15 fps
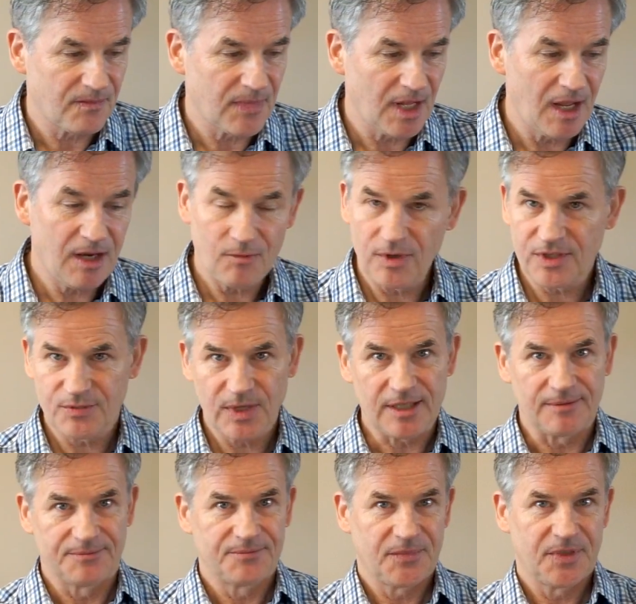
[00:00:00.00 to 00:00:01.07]
and it works
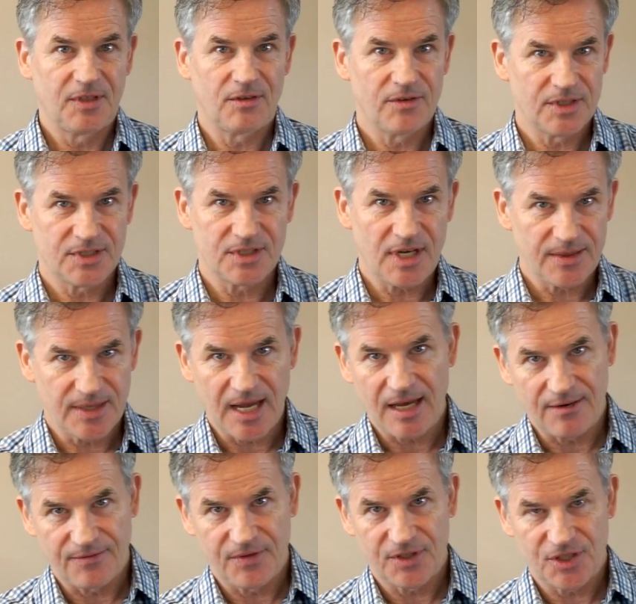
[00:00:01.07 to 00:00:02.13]
well. You know, it's not that
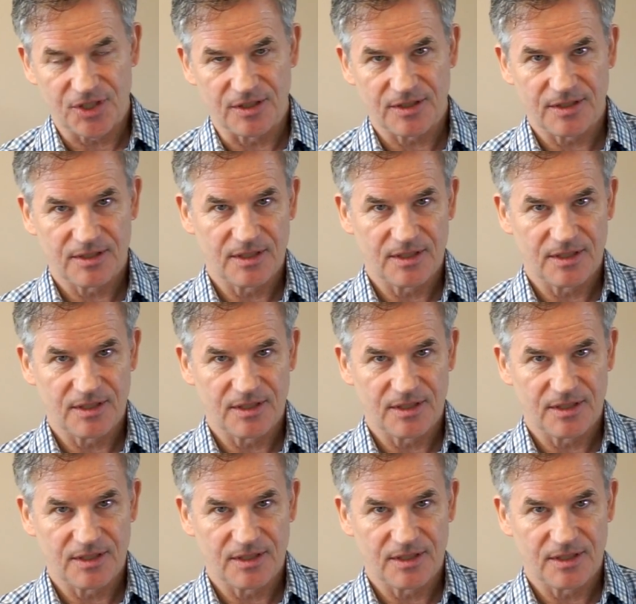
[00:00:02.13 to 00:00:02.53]
efficient.